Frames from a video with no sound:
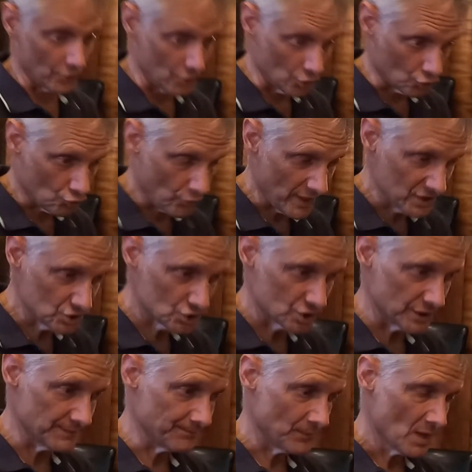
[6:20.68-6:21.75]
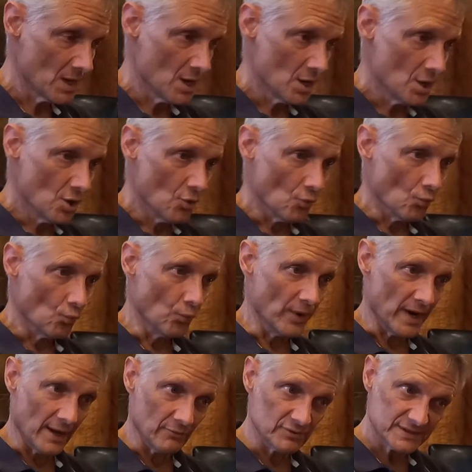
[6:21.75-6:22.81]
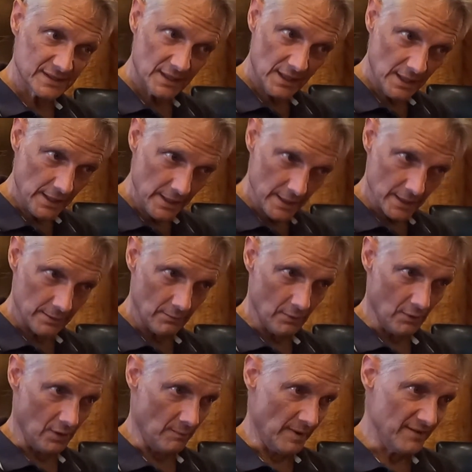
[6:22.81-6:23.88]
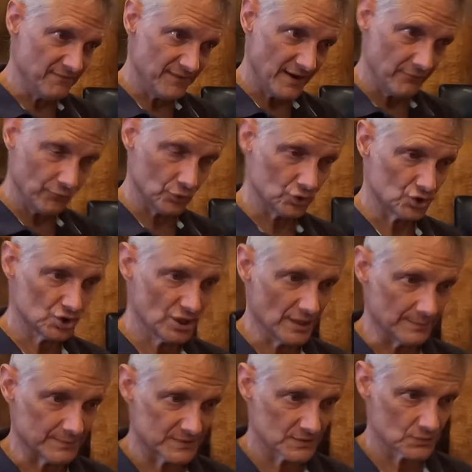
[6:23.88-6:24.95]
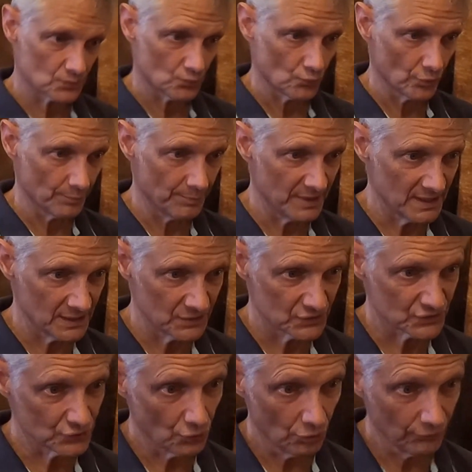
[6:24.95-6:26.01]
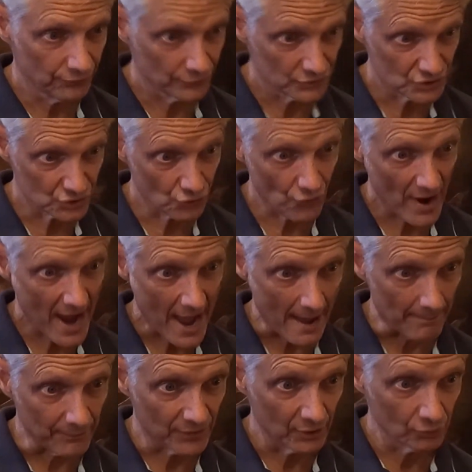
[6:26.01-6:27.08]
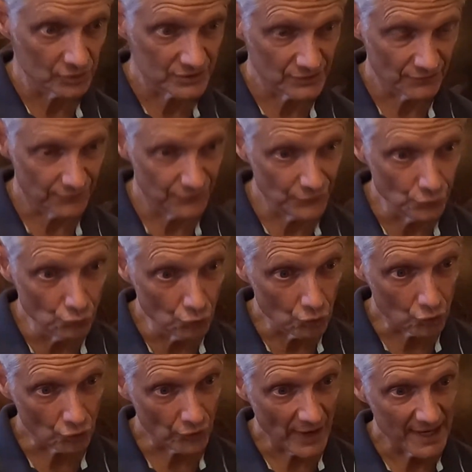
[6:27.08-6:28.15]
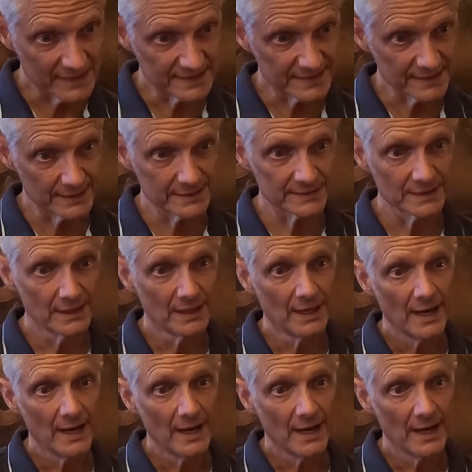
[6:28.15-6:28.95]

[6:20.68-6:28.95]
good question. When I was a kid, all my favorite ships were being sold for scrap. There was a fuel crisis,